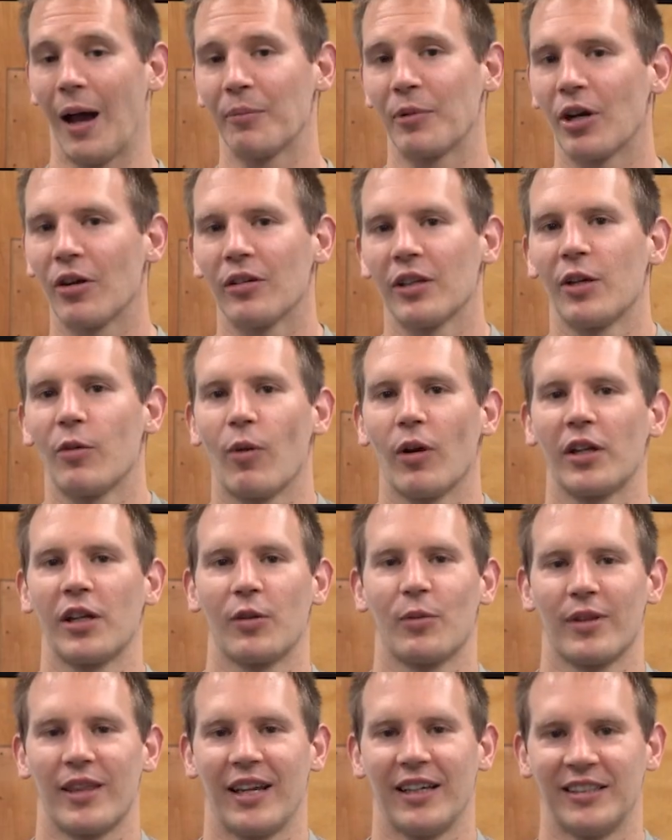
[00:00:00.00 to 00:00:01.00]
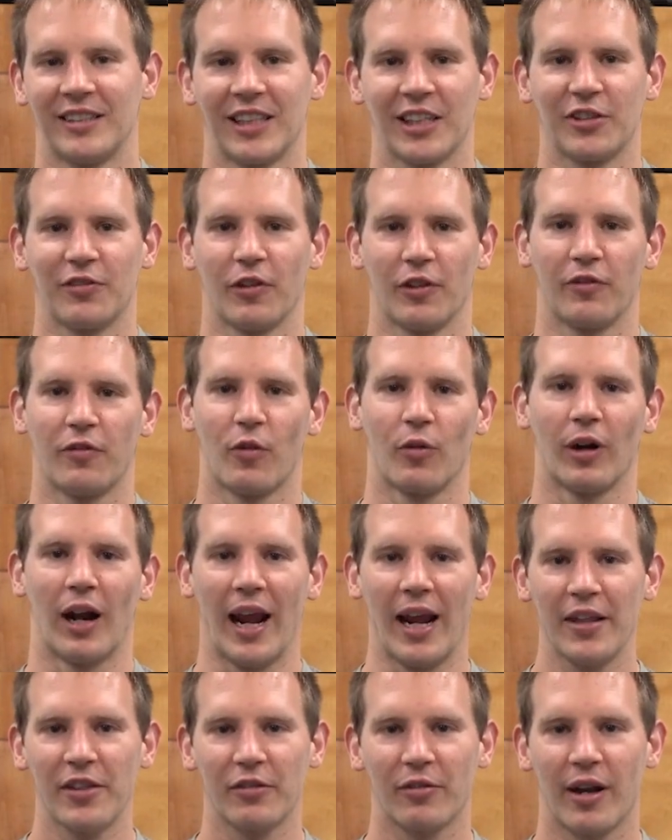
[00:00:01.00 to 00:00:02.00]
I'm currently working with a 6'4"
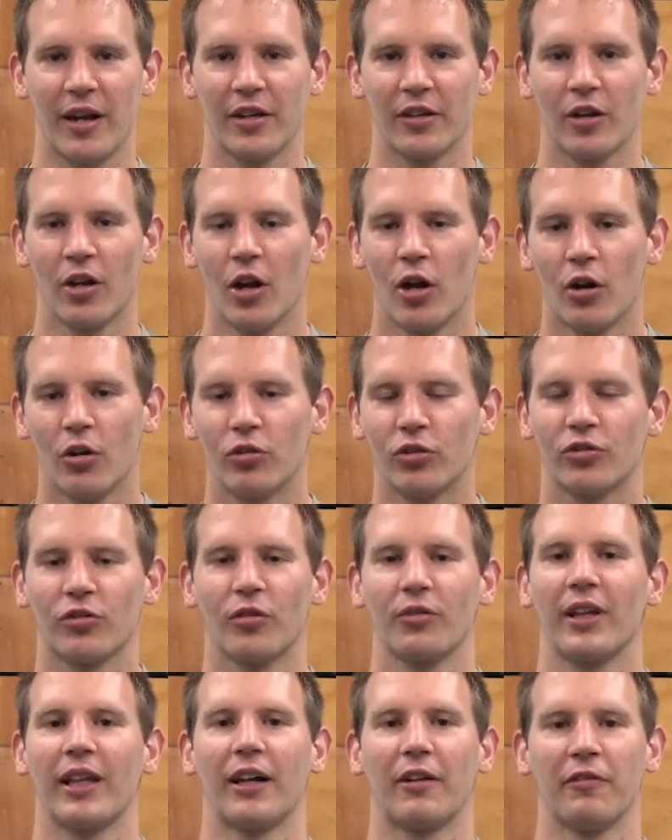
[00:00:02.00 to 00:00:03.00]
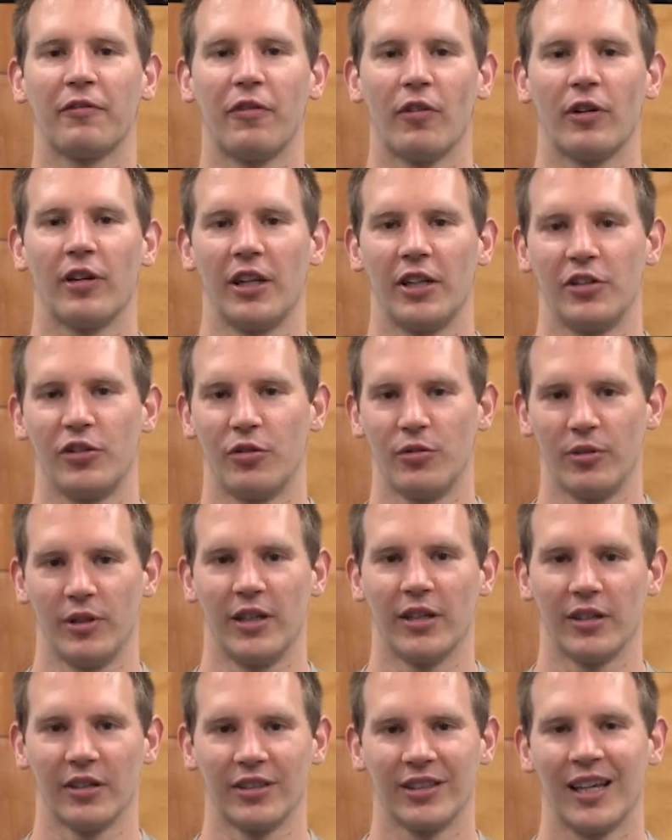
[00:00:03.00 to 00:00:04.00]
8th grader who has grown like a foot in 2
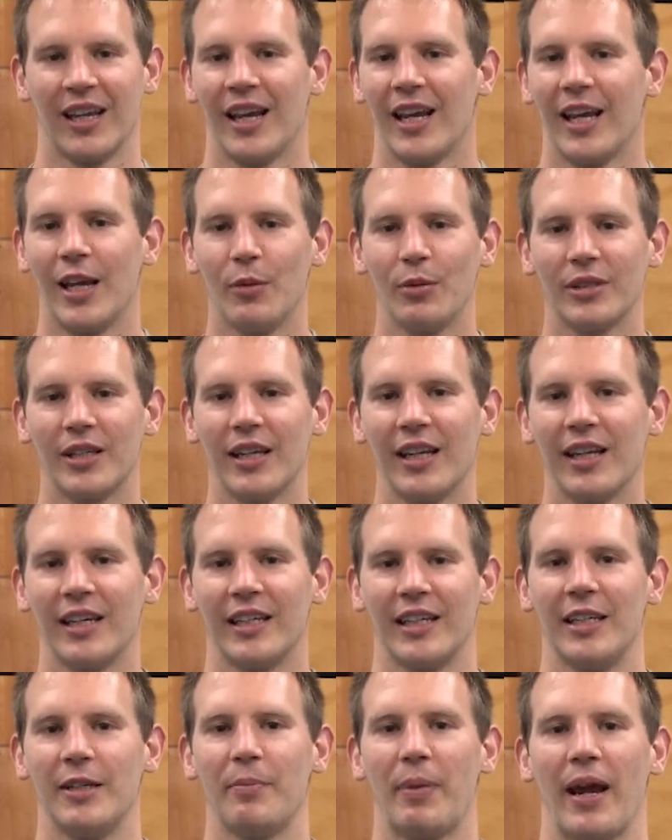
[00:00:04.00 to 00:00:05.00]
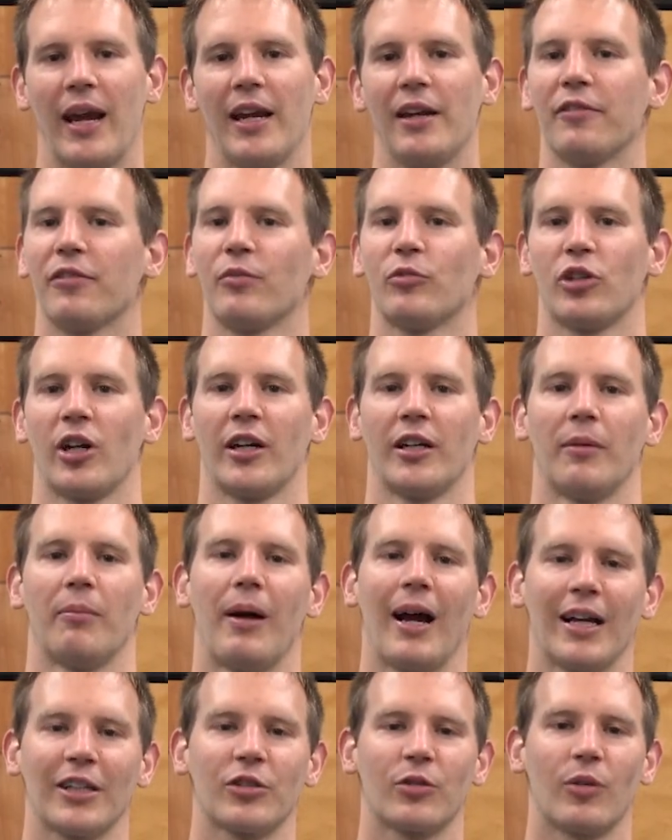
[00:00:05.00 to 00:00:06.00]
years. He was getting knee pain from trying to
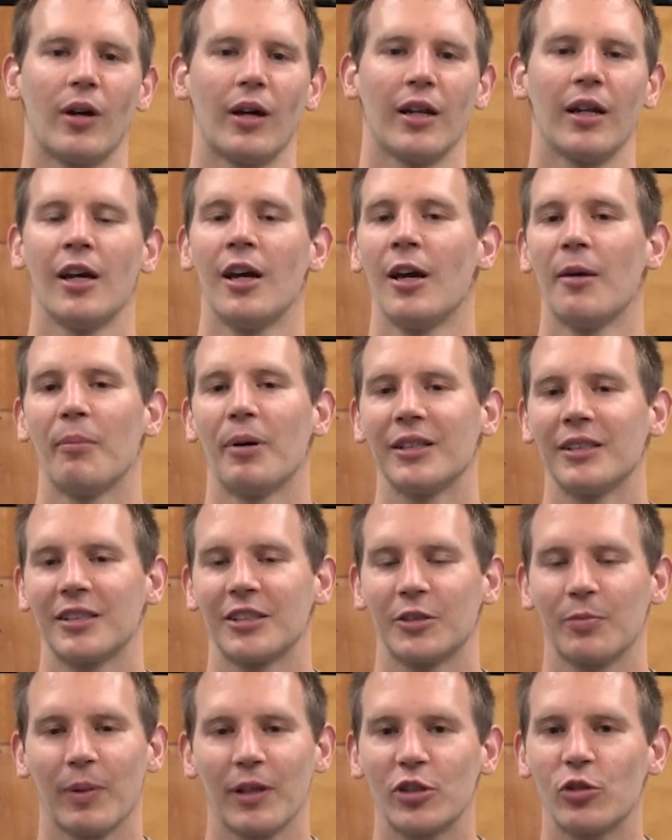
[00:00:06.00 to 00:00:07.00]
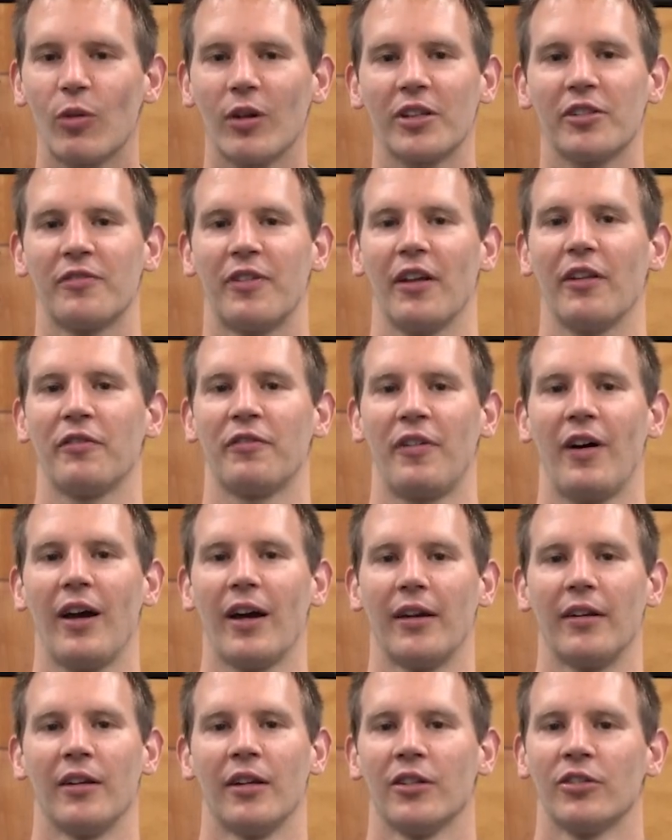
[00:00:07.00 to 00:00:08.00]
back squat, but split squats felt
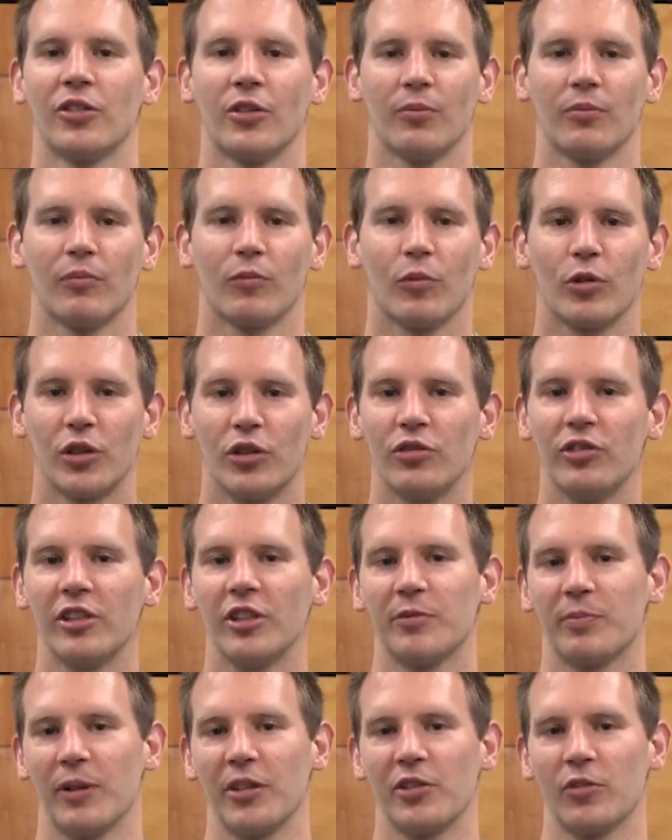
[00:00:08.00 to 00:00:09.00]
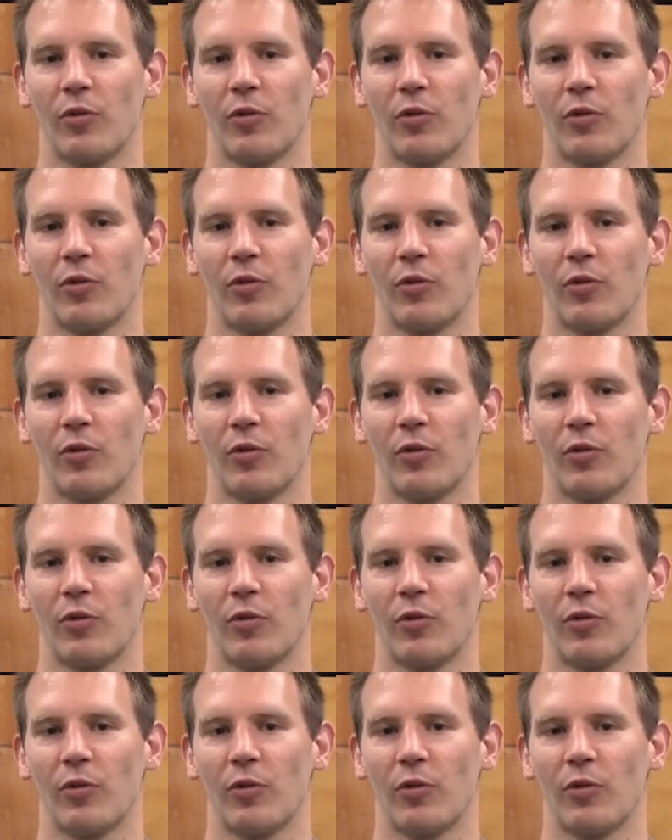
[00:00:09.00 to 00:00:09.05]
fine, so we're using split